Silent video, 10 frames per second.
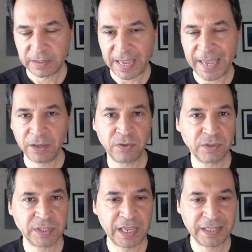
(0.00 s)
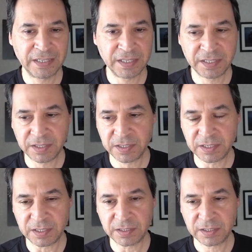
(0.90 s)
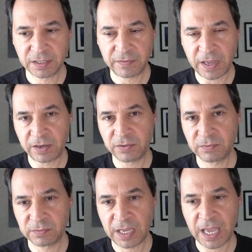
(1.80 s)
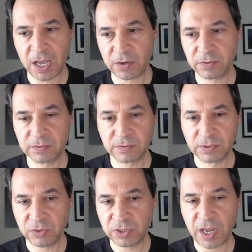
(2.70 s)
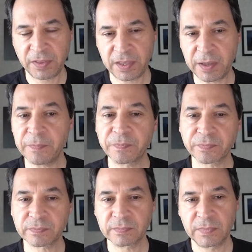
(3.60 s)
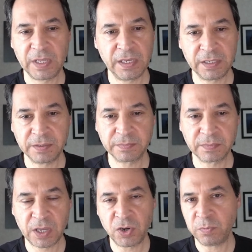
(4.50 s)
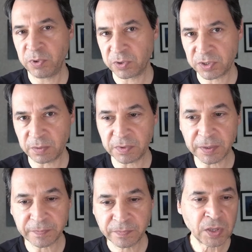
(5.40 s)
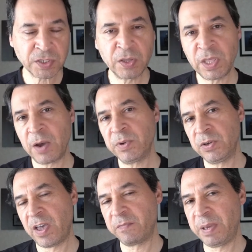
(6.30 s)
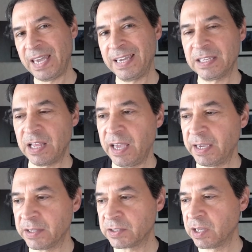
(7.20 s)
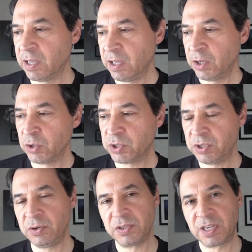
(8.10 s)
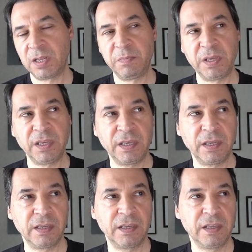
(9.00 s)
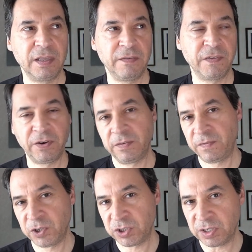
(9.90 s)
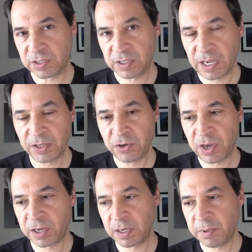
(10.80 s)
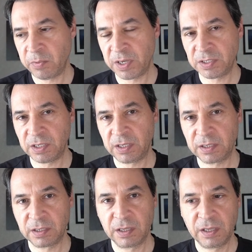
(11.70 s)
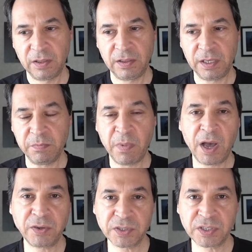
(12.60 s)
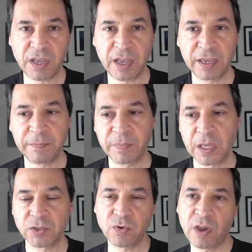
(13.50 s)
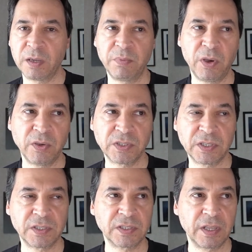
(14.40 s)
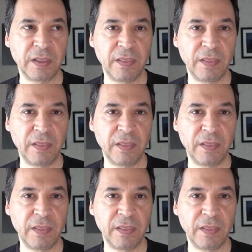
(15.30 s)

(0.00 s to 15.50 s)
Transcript: angles and distances of how, how you shot them in a notebook or something. So that when you have paying clients, your shoot is going to be very efficient and you're not going to be wasting the model's time trying poses